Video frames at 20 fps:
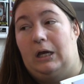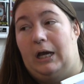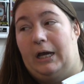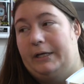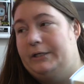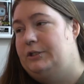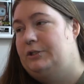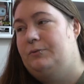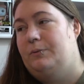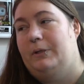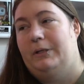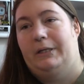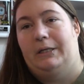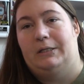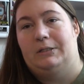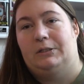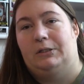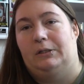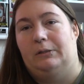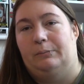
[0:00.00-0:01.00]
just want to
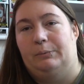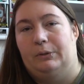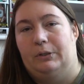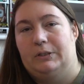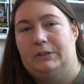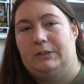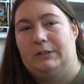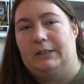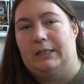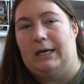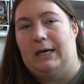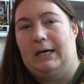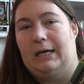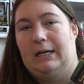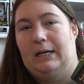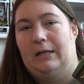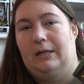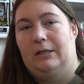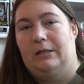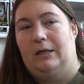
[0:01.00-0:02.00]
get to the books
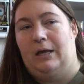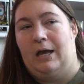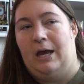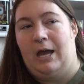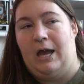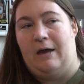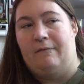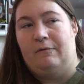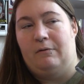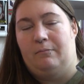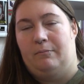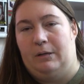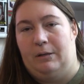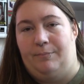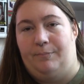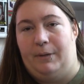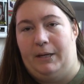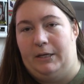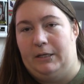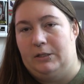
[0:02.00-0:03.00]
that haven't
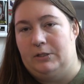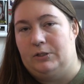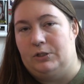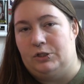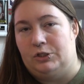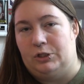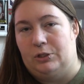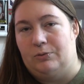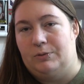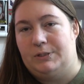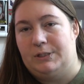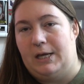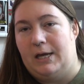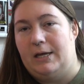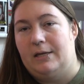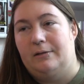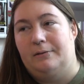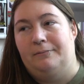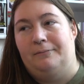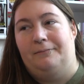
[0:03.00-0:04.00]
been made into shows
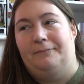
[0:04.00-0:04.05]
yet.